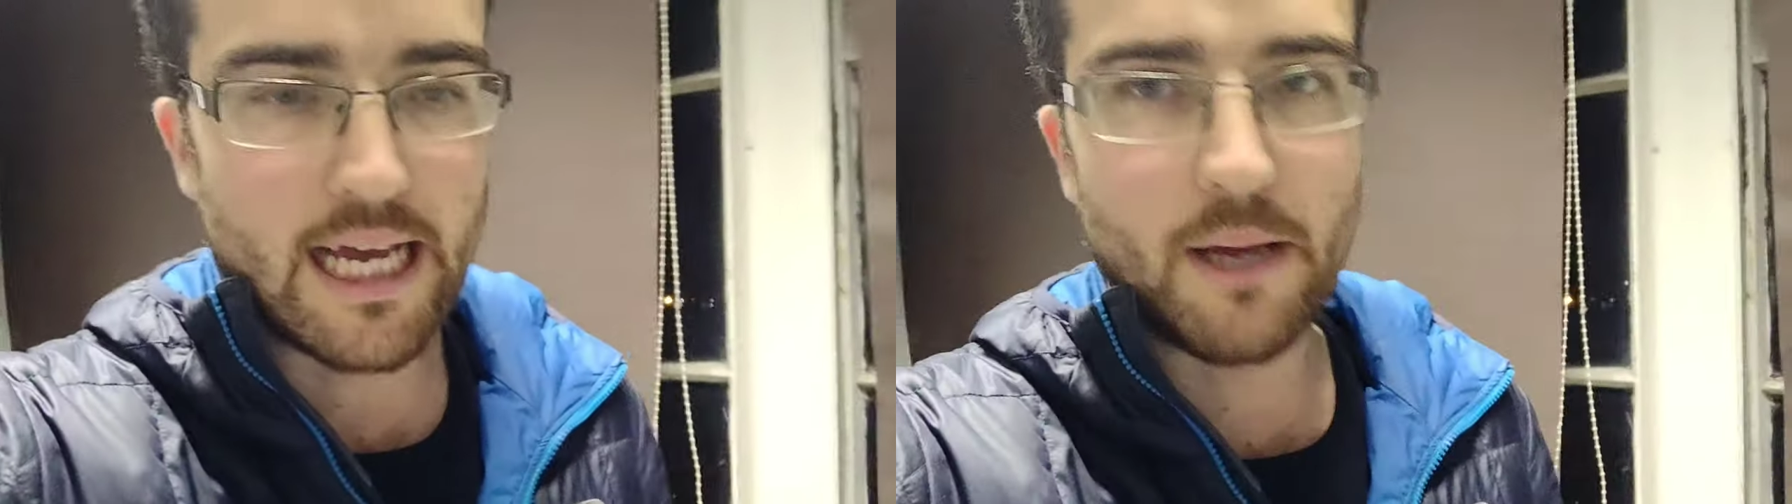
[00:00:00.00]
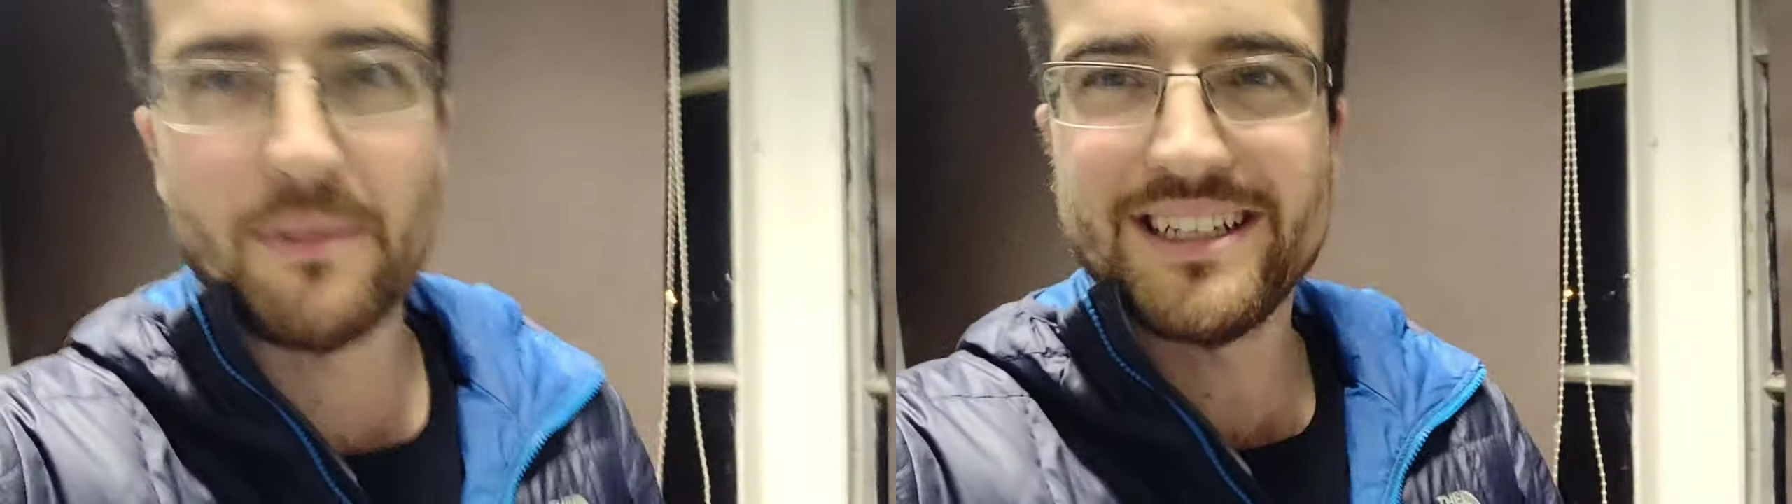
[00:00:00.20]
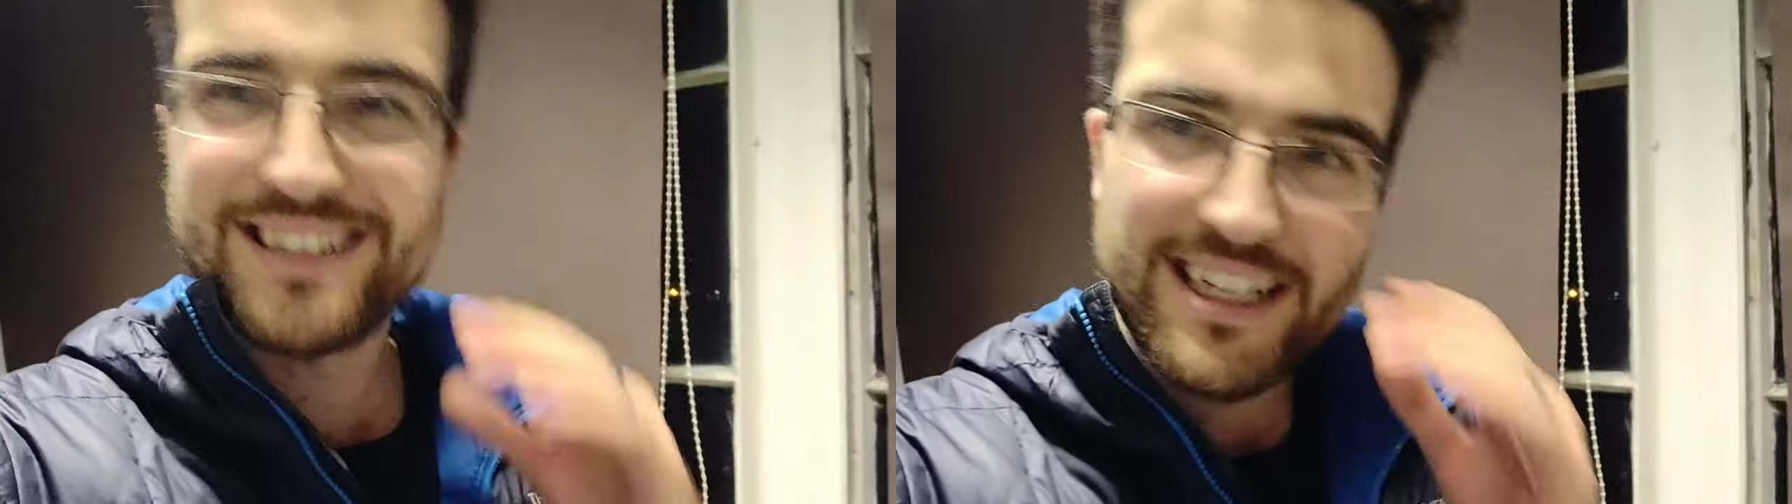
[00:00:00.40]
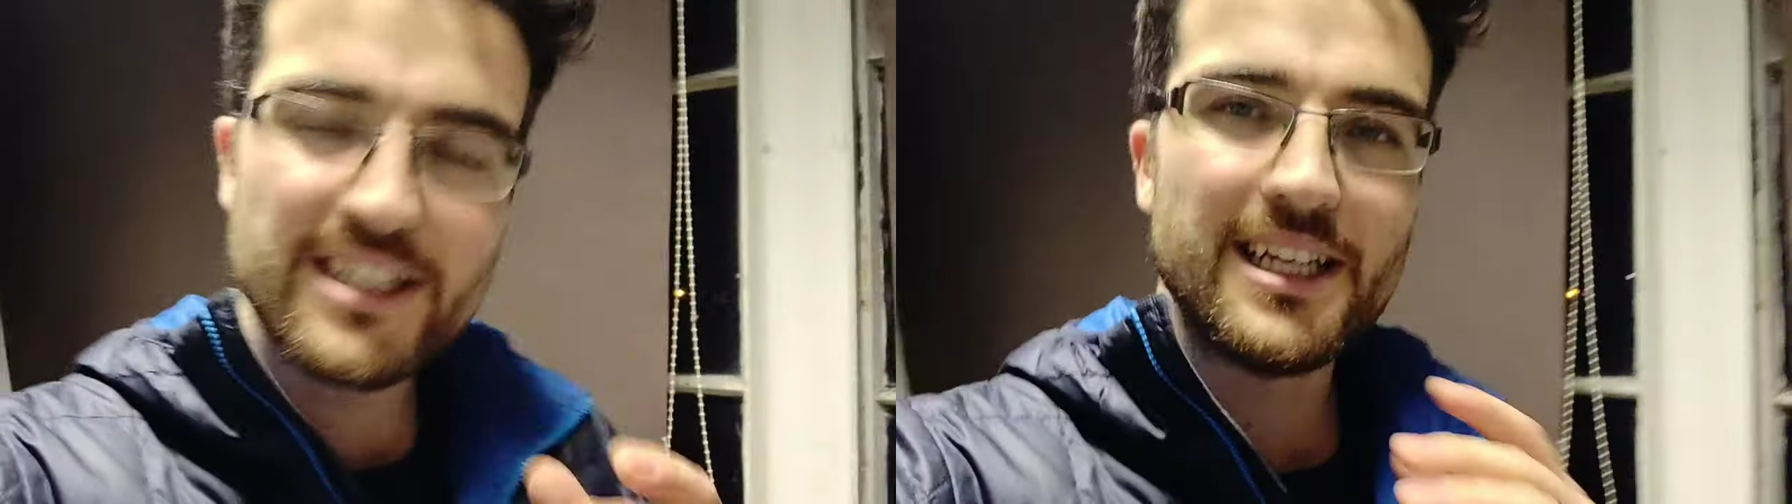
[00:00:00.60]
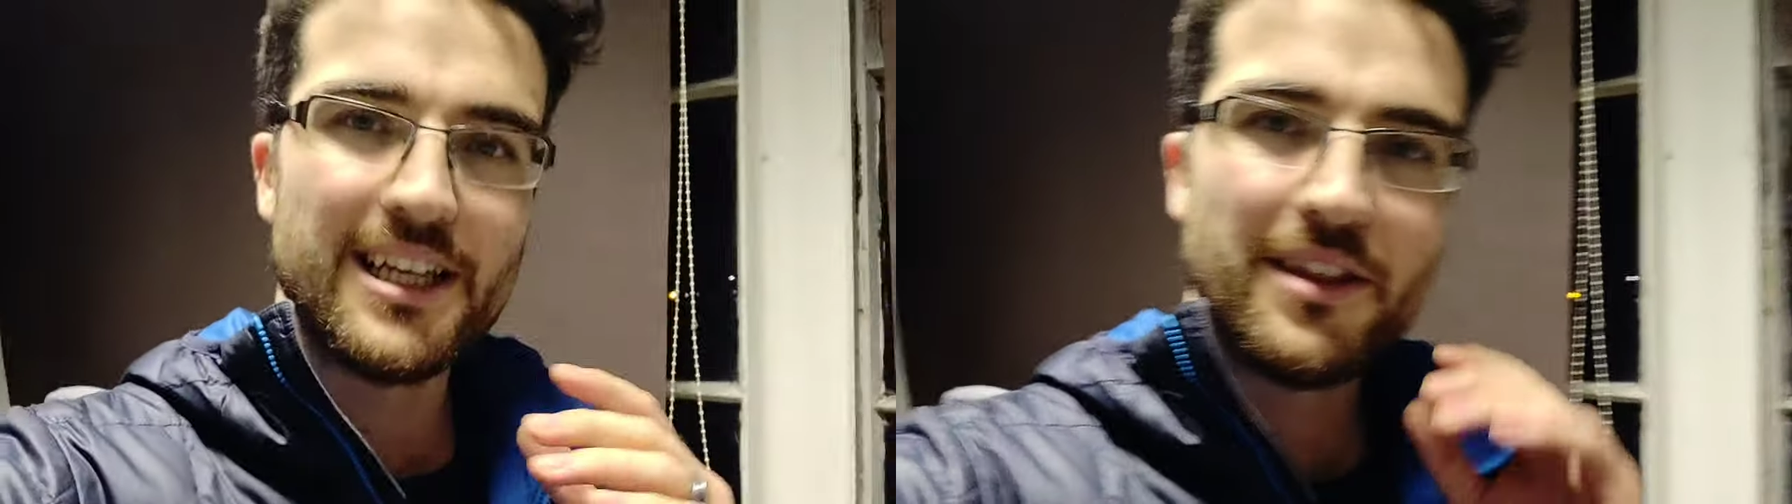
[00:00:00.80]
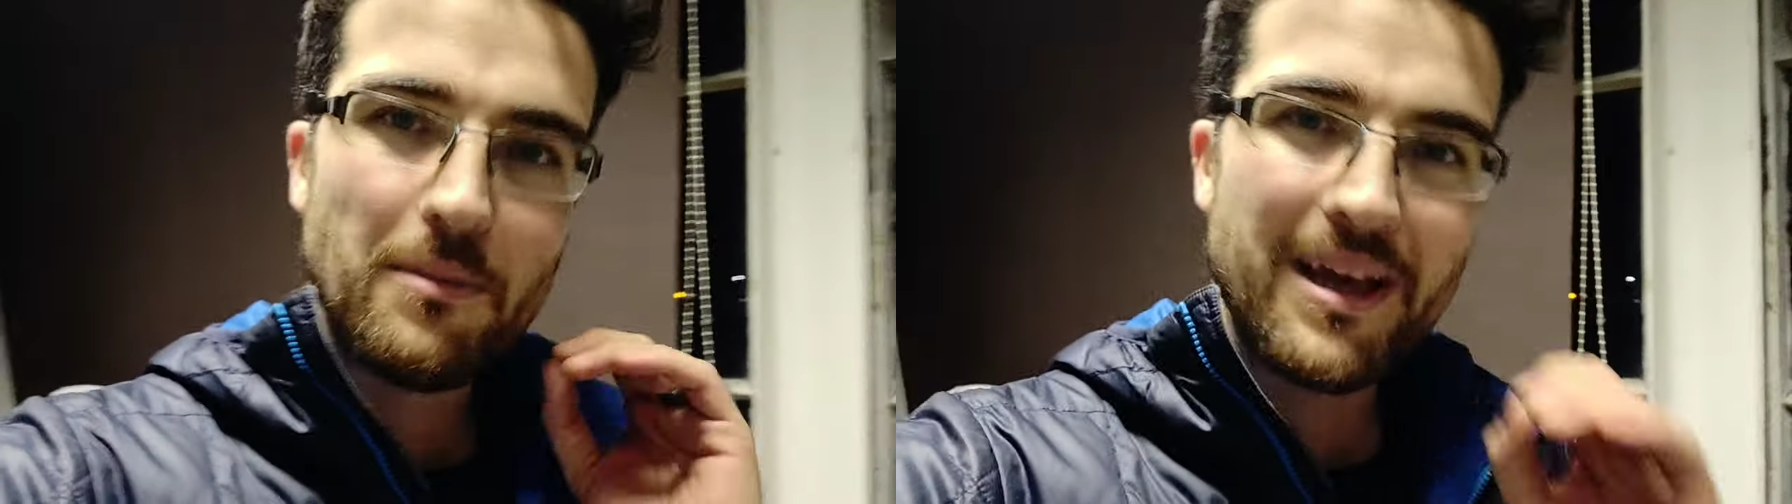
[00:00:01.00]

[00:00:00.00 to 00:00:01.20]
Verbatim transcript: Um, essentially, the